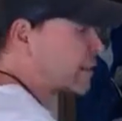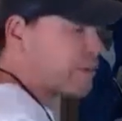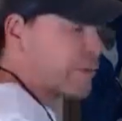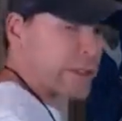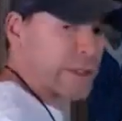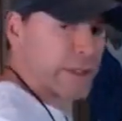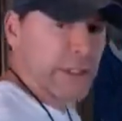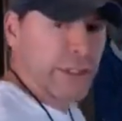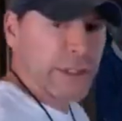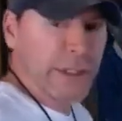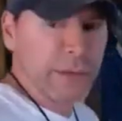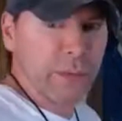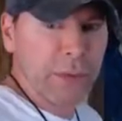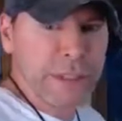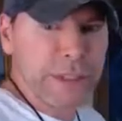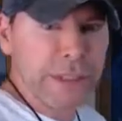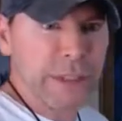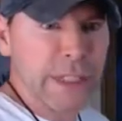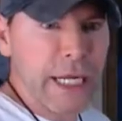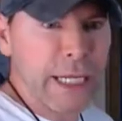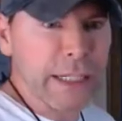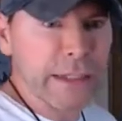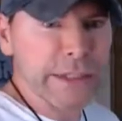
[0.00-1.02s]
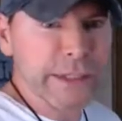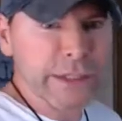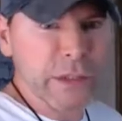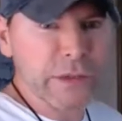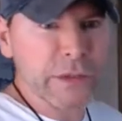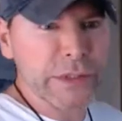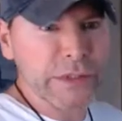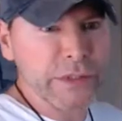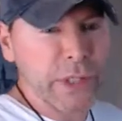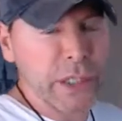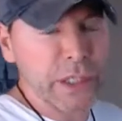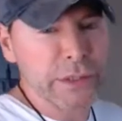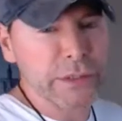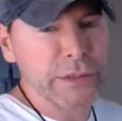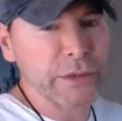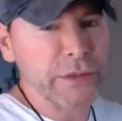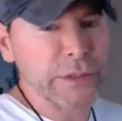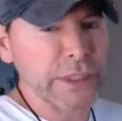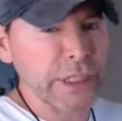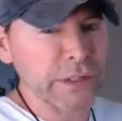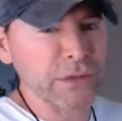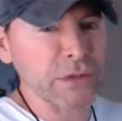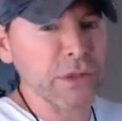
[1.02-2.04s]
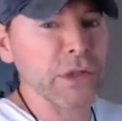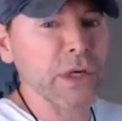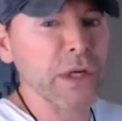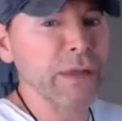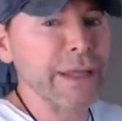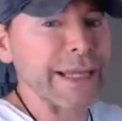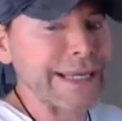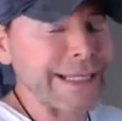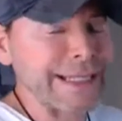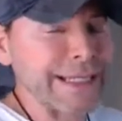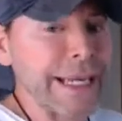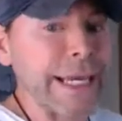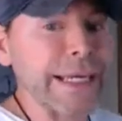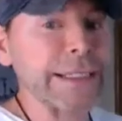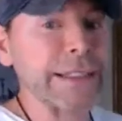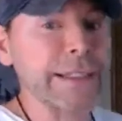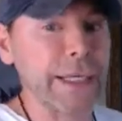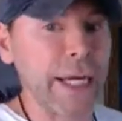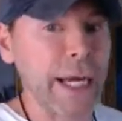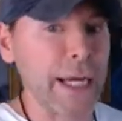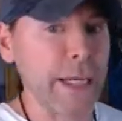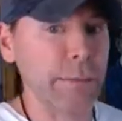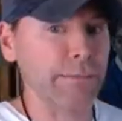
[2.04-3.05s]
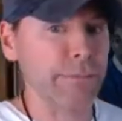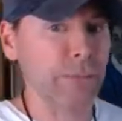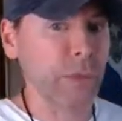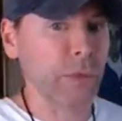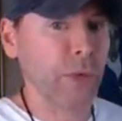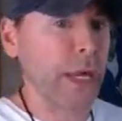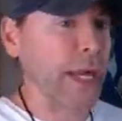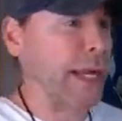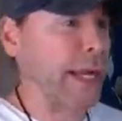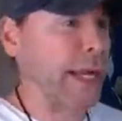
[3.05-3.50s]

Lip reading: it, just so it's not so strong, so it doesn't look like nighttime, okay?